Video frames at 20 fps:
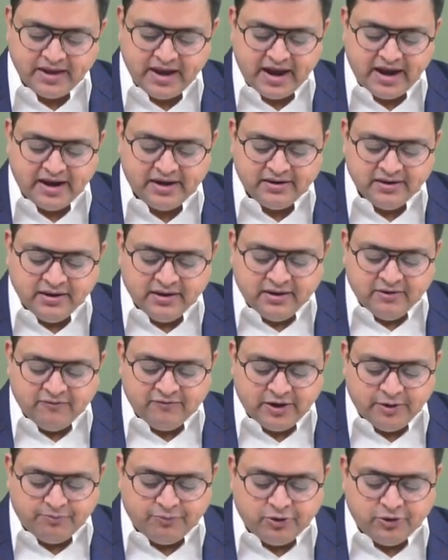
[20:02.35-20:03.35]

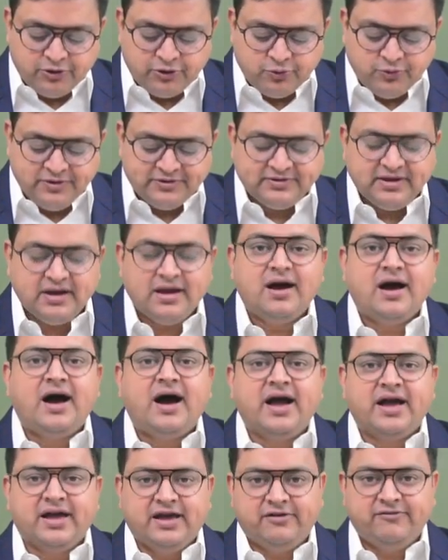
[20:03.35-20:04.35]
and 1 upon 2 is a
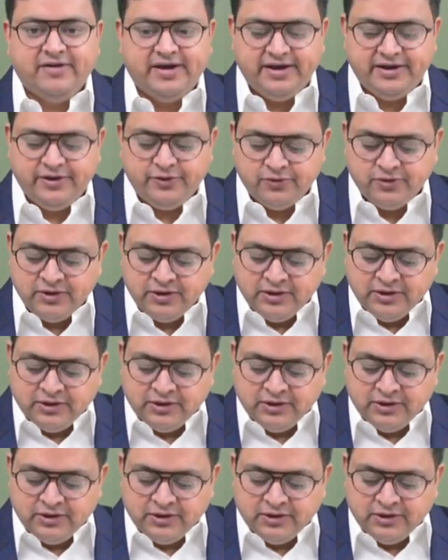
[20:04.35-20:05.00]
higher value.